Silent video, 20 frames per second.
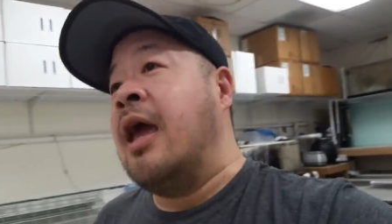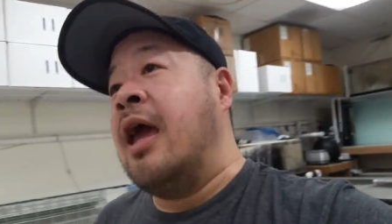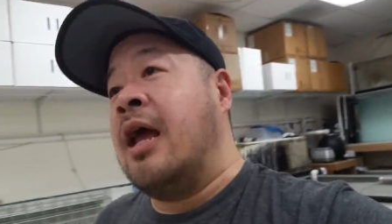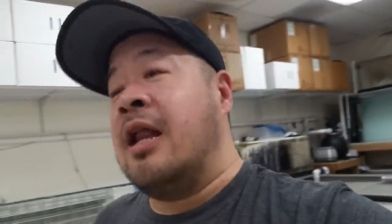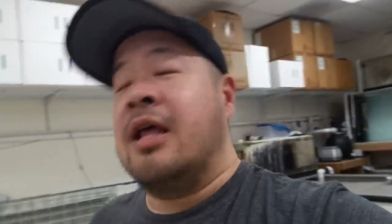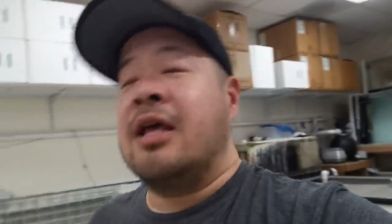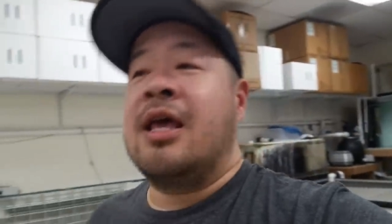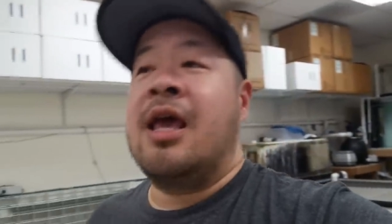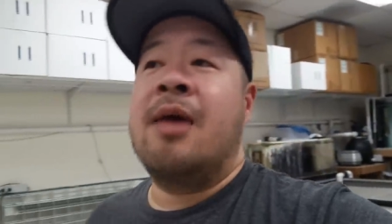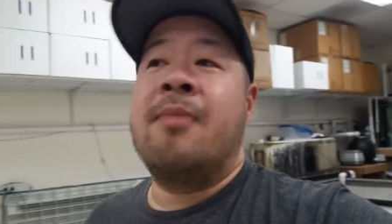and
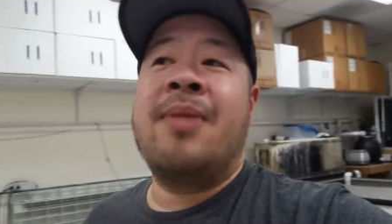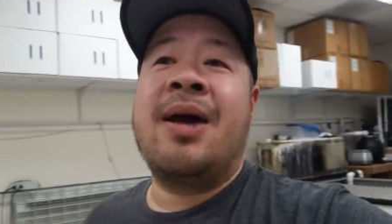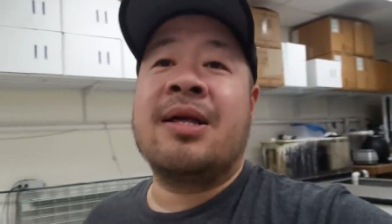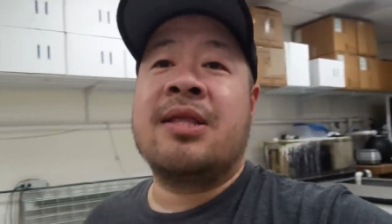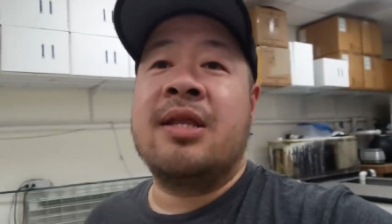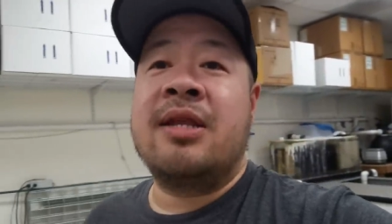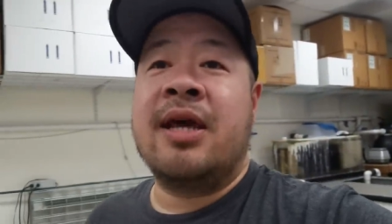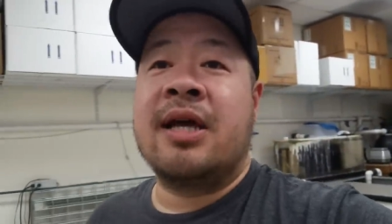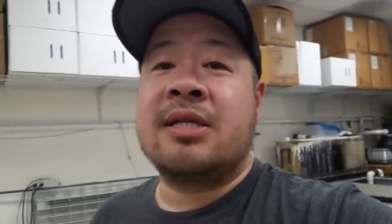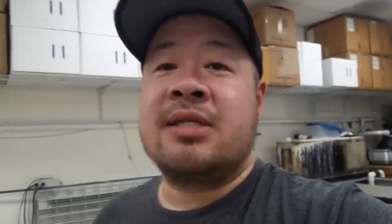I came back
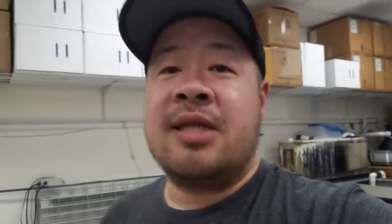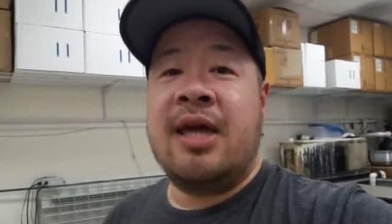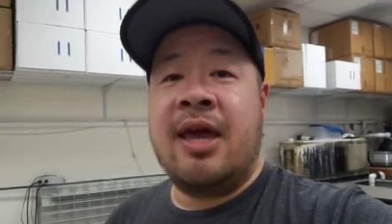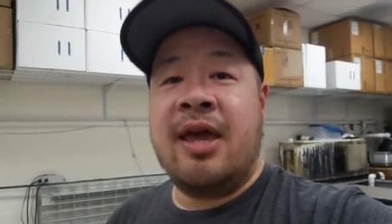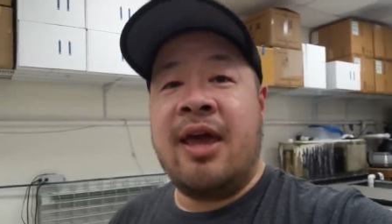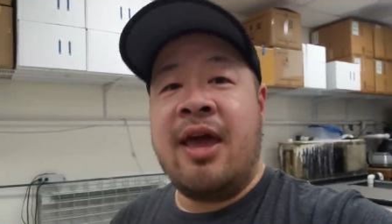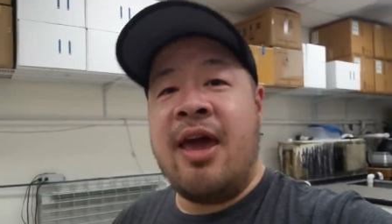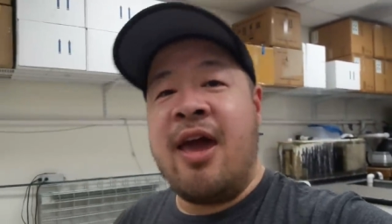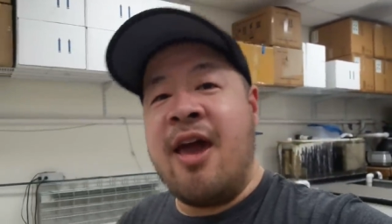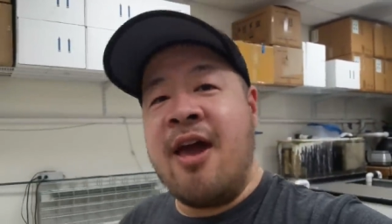the next
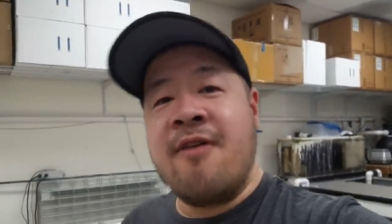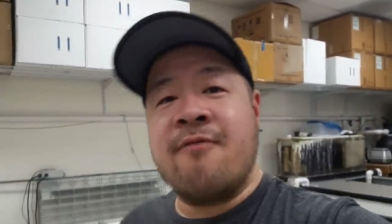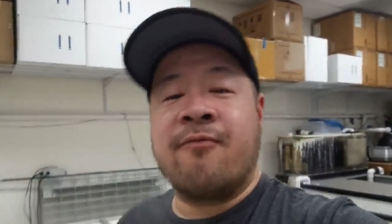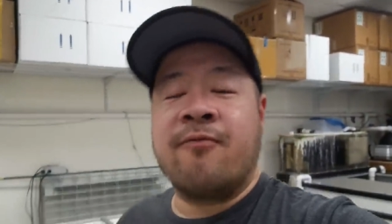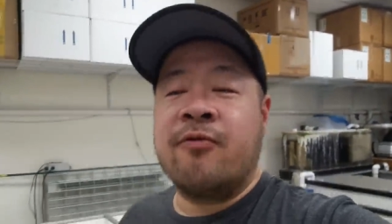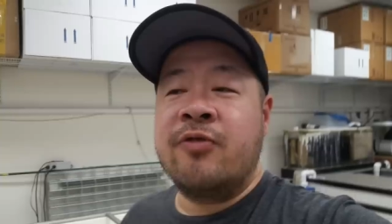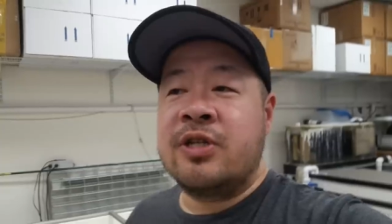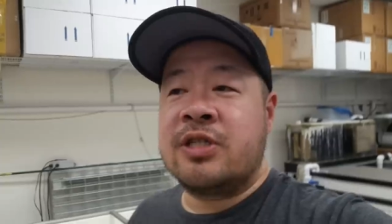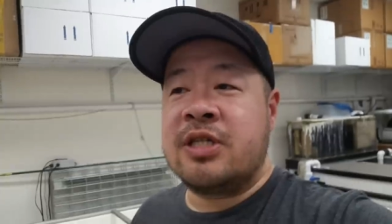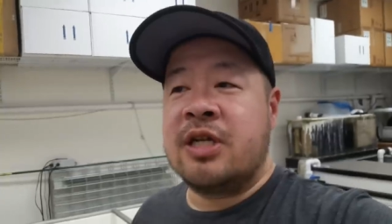day,
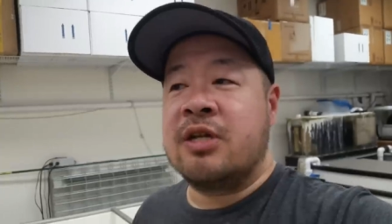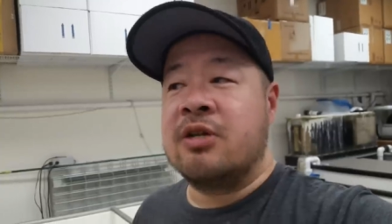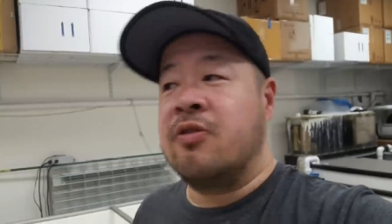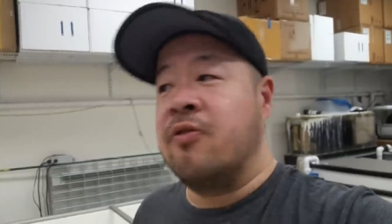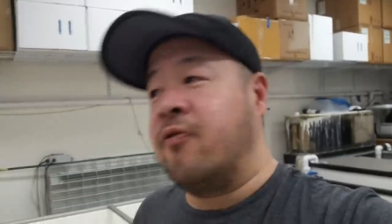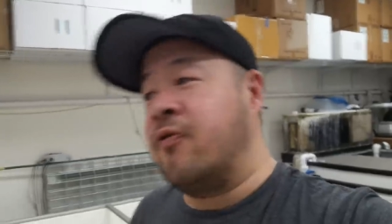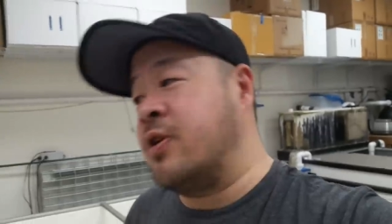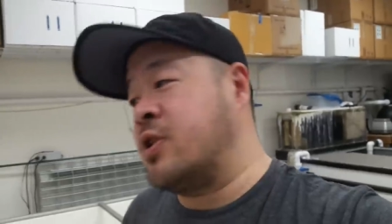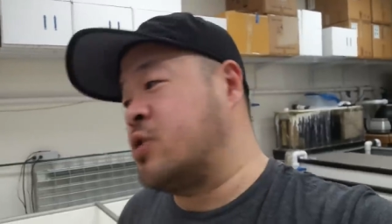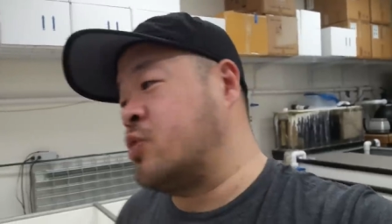every single
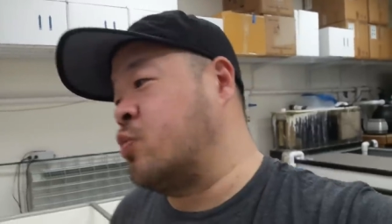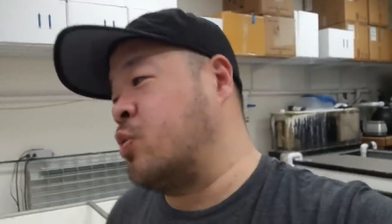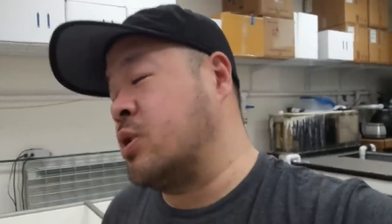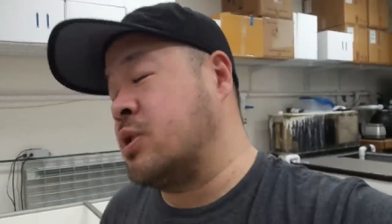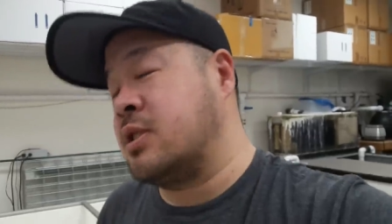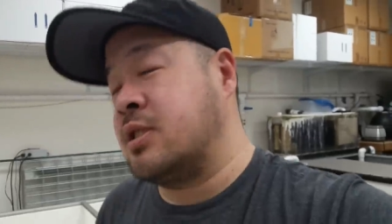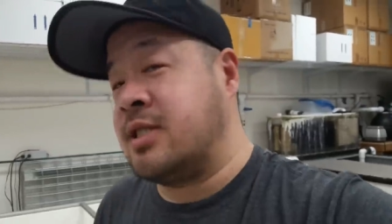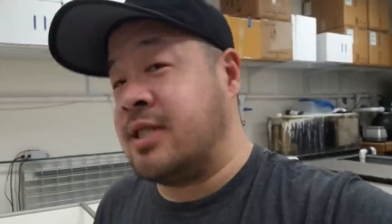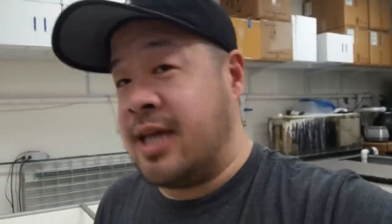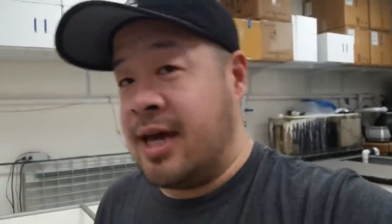fish was
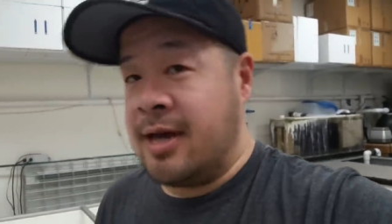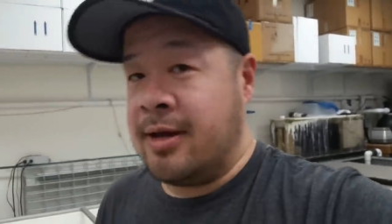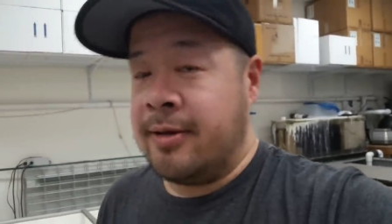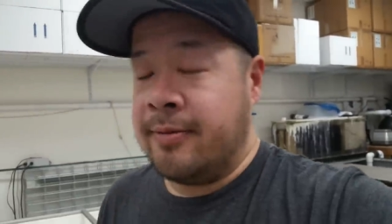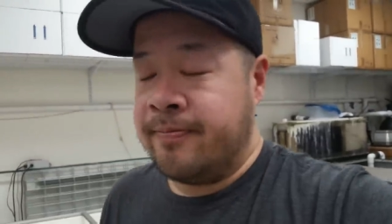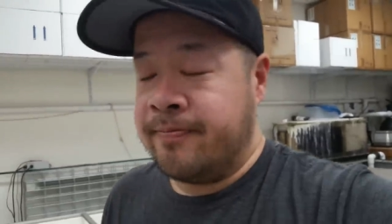dead.